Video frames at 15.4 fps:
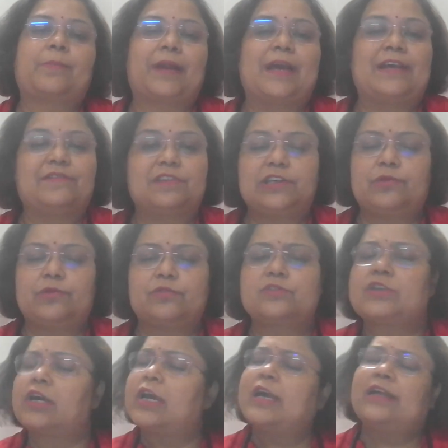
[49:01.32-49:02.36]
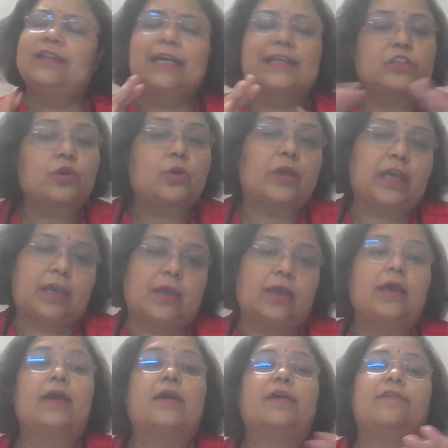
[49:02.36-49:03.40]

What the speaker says: supply is reduced. That's okay.